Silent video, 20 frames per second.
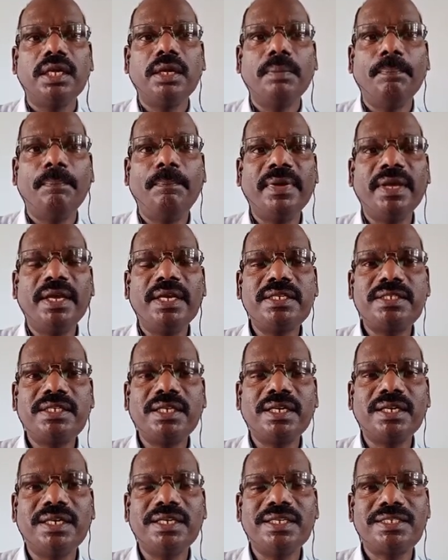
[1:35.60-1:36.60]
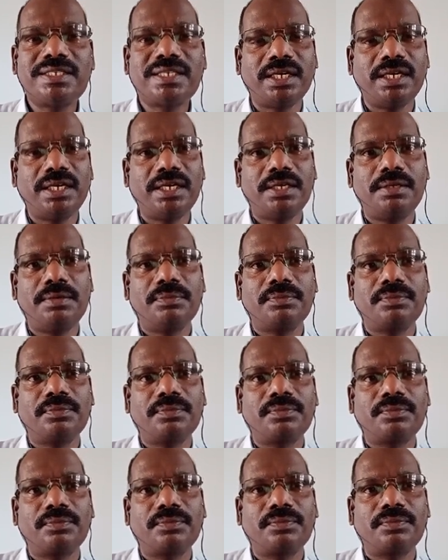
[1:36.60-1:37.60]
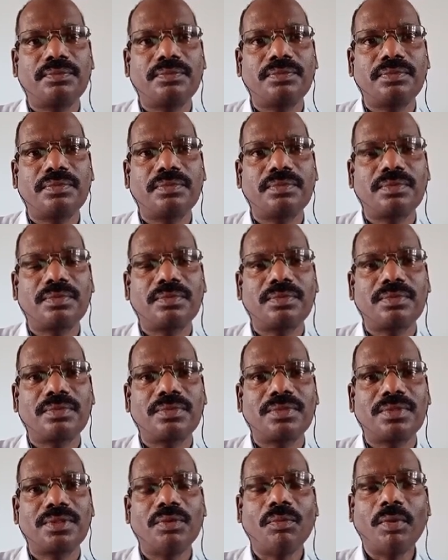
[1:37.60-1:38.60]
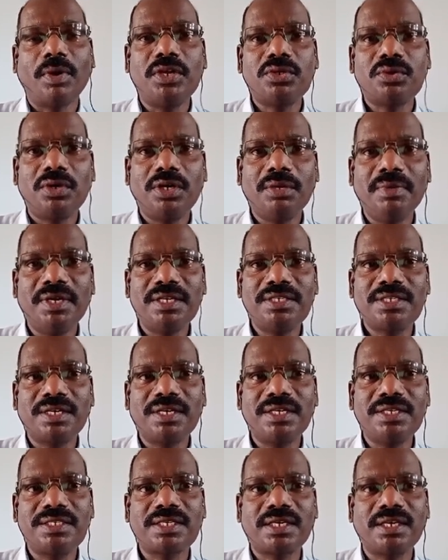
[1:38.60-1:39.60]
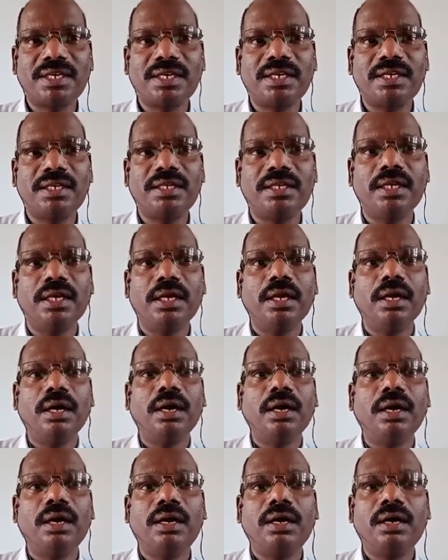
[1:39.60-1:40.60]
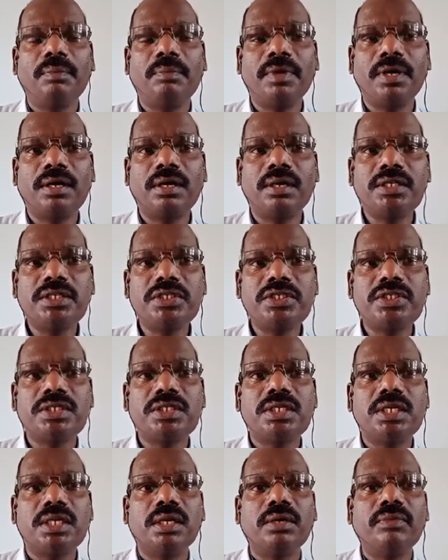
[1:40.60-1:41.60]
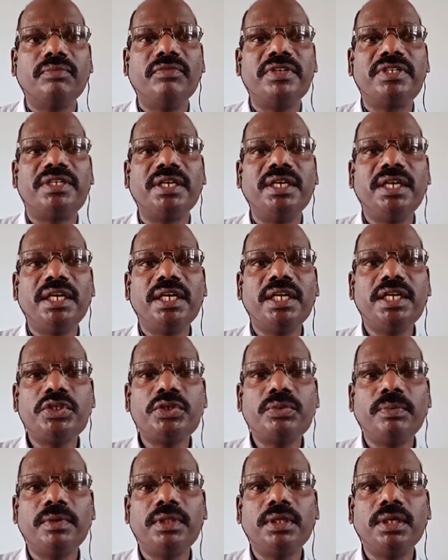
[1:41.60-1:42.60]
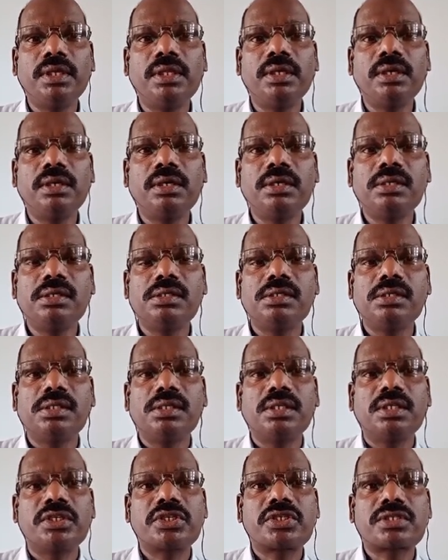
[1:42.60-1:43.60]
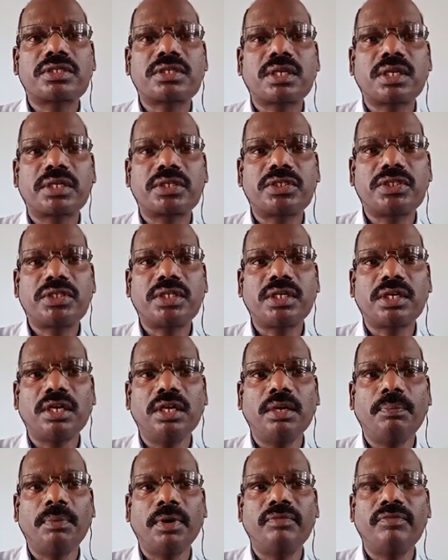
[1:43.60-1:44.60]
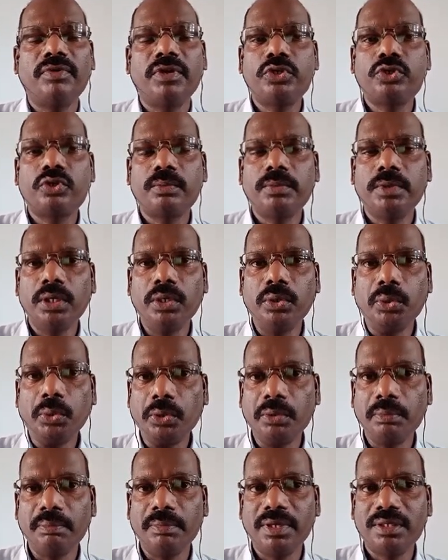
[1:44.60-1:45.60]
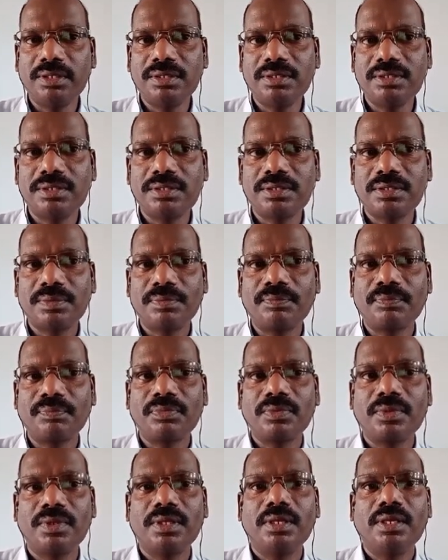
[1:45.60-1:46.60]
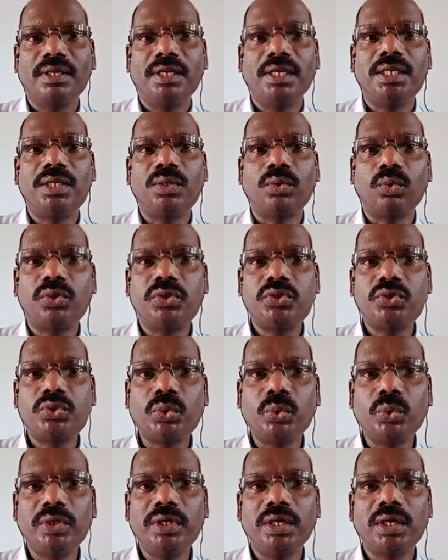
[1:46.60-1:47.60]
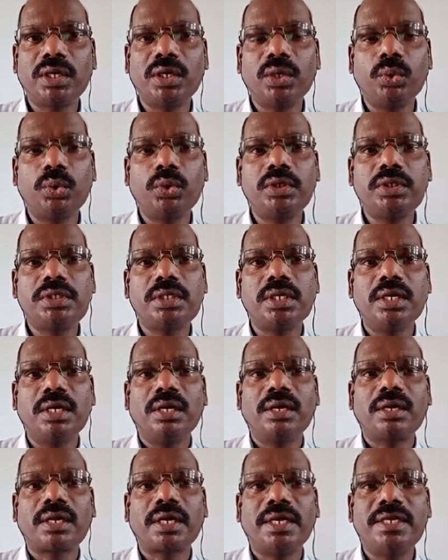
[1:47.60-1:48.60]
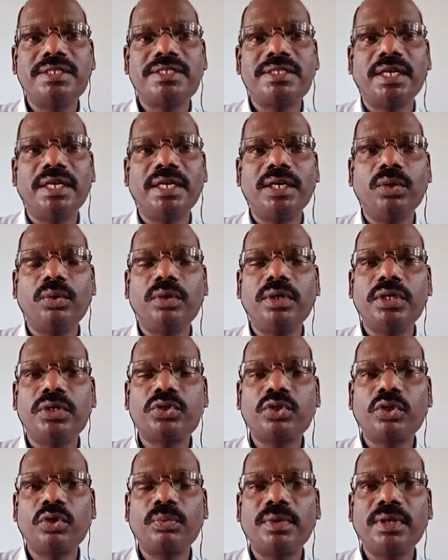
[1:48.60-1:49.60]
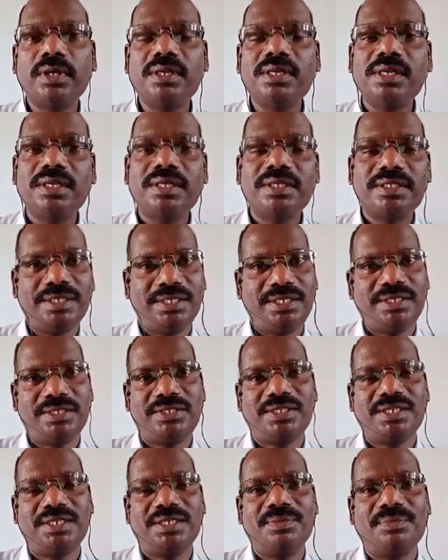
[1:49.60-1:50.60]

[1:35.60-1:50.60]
basic design. Why it is called a basic design? Because which deals with the structure and powers of the government. It also includes rights and duties of a citizen.